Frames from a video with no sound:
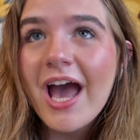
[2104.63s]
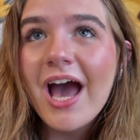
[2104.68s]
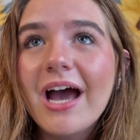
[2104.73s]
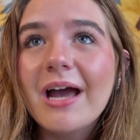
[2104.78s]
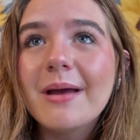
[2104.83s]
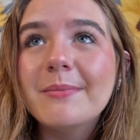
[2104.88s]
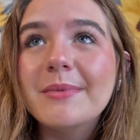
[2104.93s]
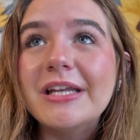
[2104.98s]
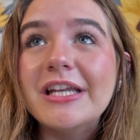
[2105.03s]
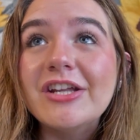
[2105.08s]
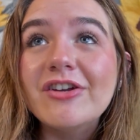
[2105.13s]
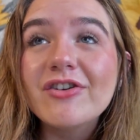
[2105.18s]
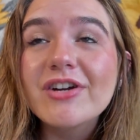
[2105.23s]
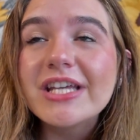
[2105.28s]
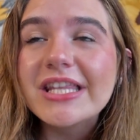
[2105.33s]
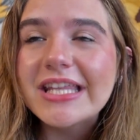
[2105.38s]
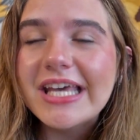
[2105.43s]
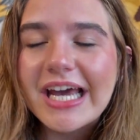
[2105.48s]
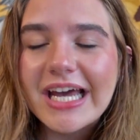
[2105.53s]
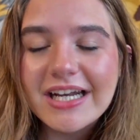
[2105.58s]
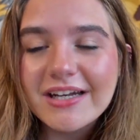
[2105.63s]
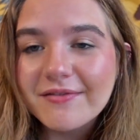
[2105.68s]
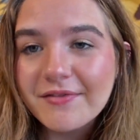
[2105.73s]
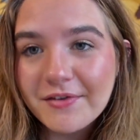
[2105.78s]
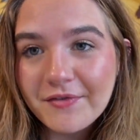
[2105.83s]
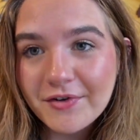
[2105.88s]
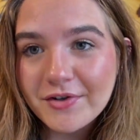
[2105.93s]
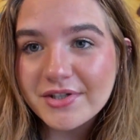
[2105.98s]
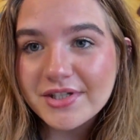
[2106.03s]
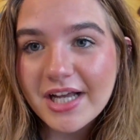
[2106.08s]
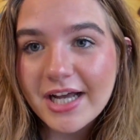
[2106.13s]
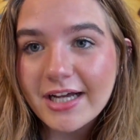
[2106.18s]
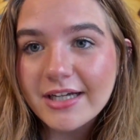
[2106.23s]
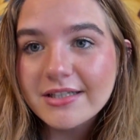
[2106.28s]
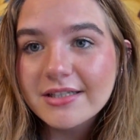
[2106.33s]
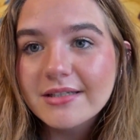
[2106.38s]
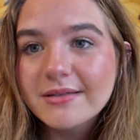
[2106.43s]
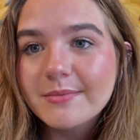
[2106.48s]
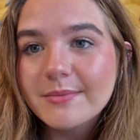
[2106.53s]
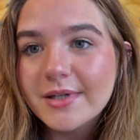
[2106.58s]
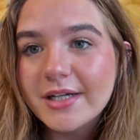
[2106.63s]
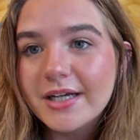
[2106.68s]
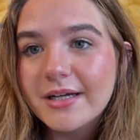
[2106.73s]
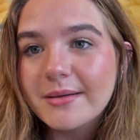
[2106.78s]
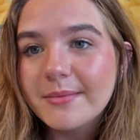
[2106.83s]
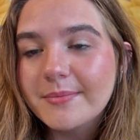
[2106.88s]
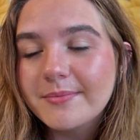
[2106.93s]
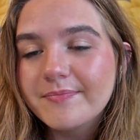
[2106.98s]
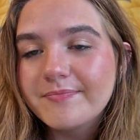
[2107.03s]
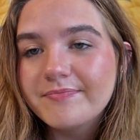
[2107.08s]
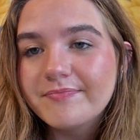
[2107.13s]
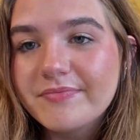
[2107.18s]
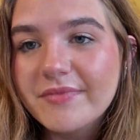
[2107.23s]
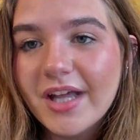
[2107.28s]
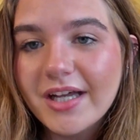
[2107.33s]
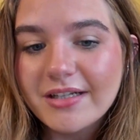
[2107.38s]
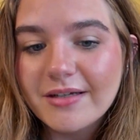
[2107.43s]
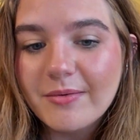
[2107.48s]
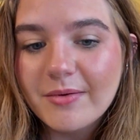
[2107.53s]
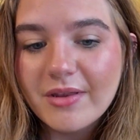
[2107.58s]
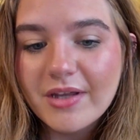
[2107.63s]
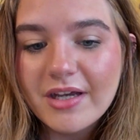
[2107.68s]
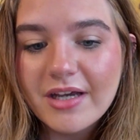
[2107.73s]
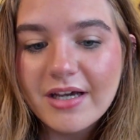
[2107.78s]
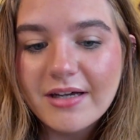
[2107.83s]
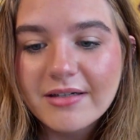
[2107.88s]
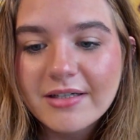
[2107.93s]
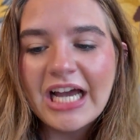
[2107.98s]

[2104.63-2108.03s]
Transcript: I'm nearing the end of the first act, but I'm not done with it yet.